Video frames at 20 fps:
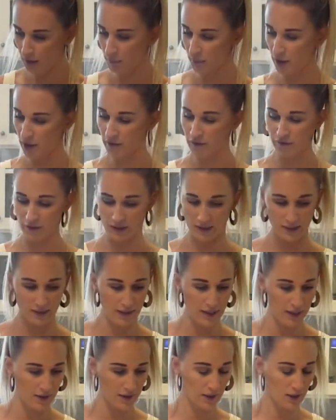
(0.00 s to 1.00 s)
Perfect.
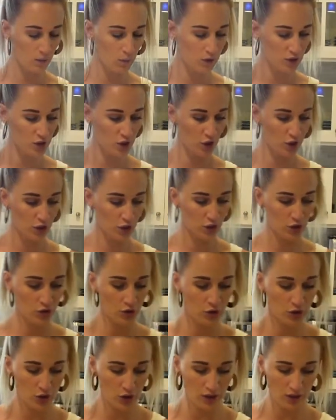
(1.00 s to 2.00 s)
And then what you're going to do
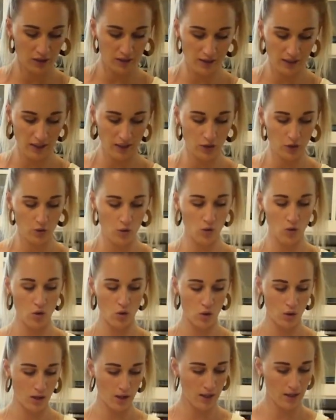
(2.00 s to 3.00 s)
is you're going to take
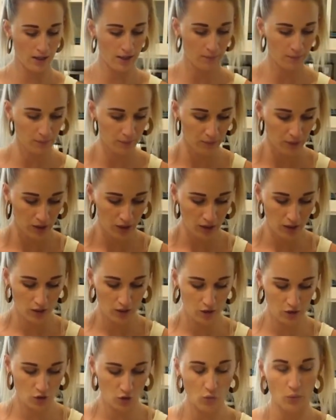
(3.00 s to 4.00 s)
your
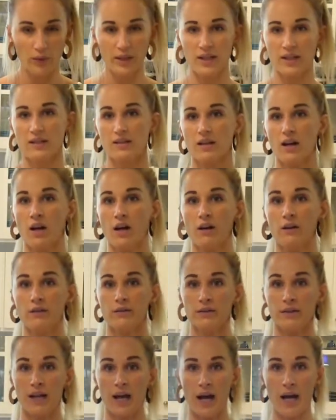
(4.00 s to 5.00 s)
squeeze
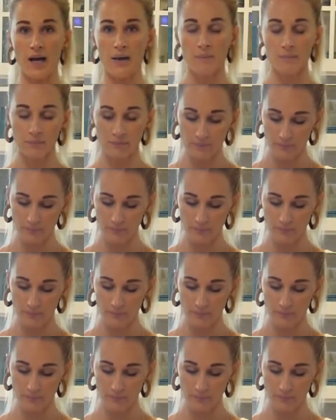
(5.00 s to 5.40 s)
of lime.